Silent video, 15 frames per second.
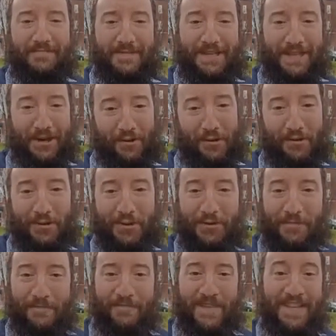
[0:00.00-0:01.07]
Scenario
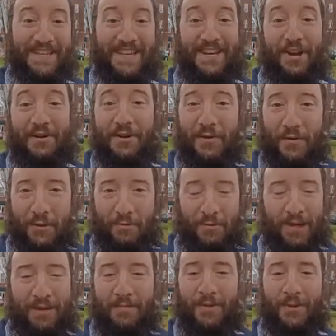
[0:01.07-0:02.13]
two. Scenario
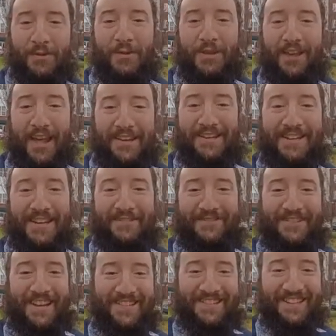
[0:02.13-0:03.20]
three, we'll do the lie detector
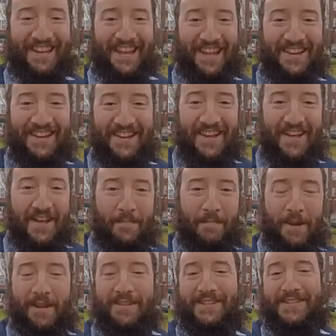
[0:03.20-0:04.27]
test again.
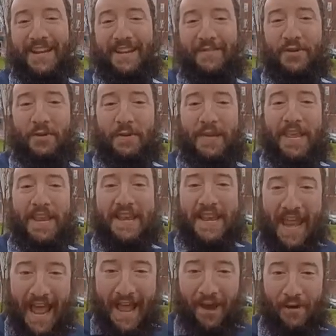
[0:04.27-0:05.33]
But instead of doing it
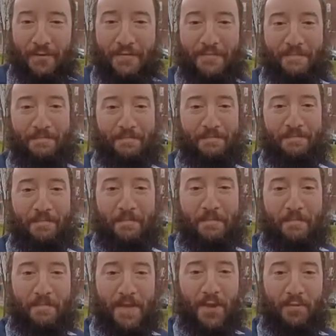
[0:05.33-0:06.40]
now,
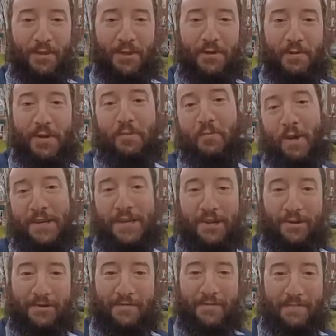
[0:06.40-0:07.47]
we'll do it in 1
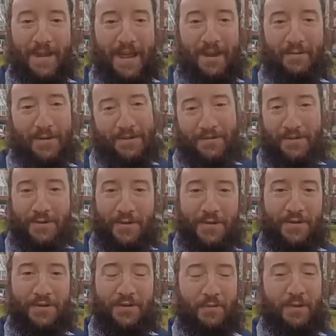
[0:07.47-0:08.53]
year from now. And you
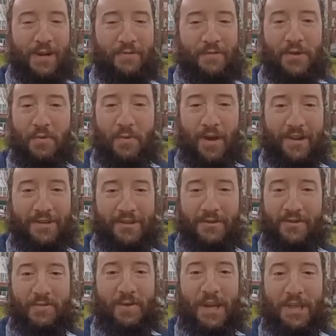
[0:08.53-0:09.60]
can do whatever you want,
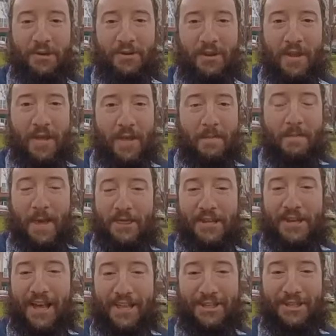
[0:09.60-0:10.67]
use whatever
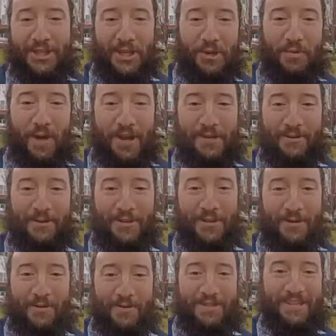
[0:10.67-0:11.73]
methodology you want during the
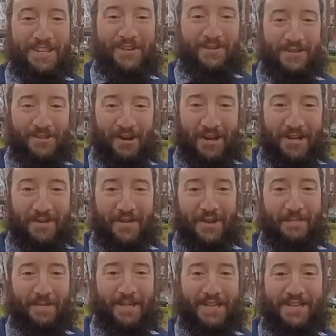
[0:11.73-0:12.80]
course of the year to try to
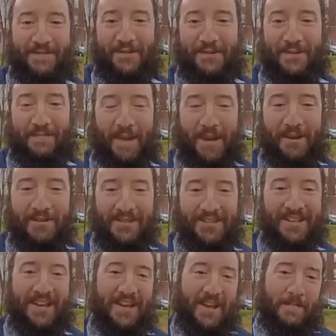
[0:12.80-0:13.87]
develop a taste for
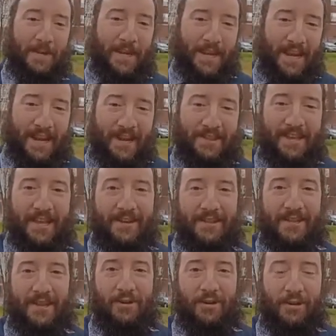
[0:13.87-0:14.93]
tomatoes. But again, at the end of
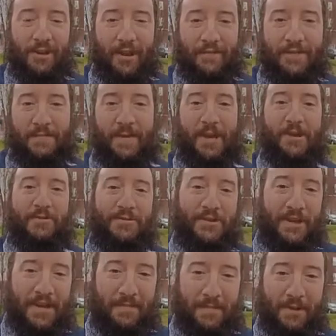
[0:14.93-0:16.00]
the year, you love tomatoes, you
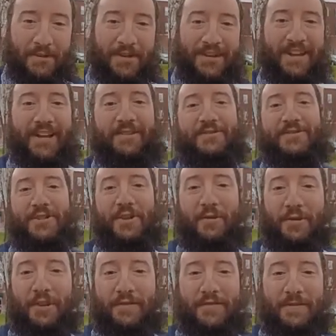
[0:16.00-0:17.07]
get $1 million. You
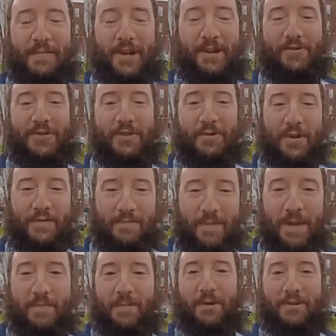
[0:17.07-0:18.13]
don't love tomatoes, you give
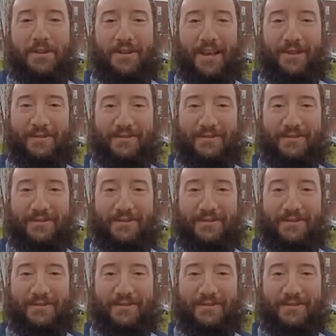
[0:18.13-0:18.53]
me $1 million.